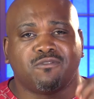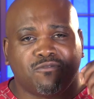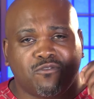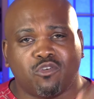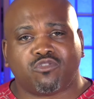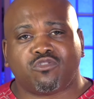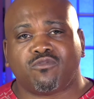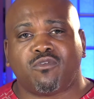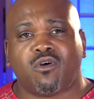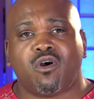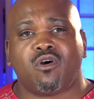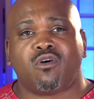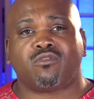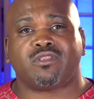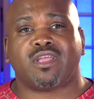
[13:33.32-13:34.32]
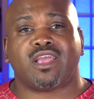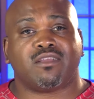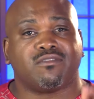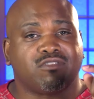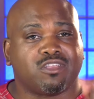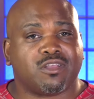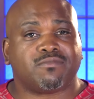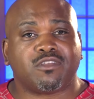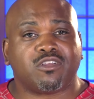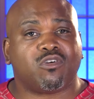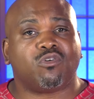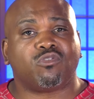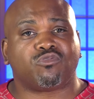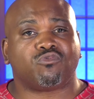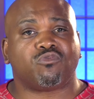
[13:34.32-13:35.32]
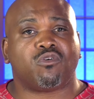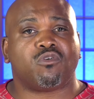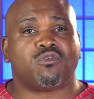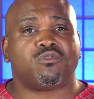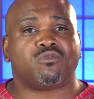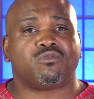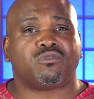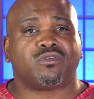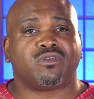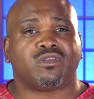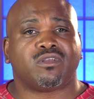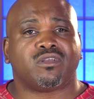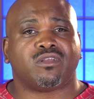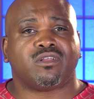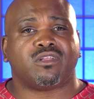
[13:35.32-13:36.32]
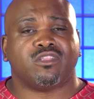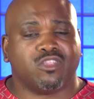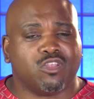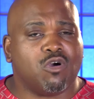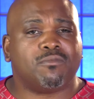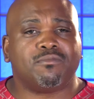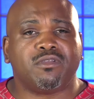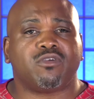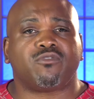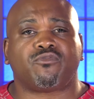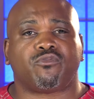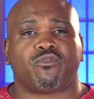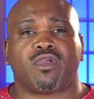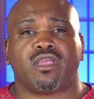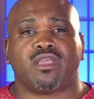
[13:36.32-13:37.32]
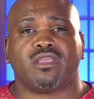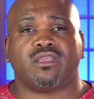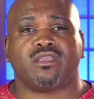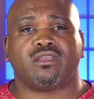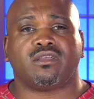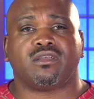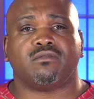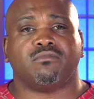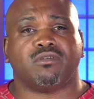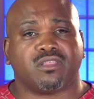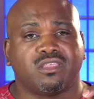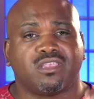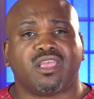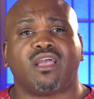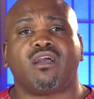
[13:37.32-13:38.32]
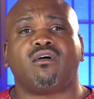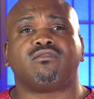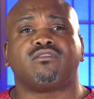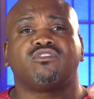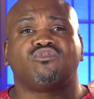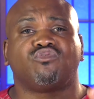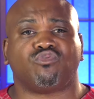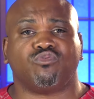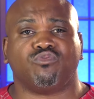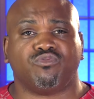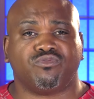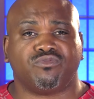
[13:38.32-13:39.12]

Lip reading: first of all, that if something goes wrong, don't be afraid, but tell the truth.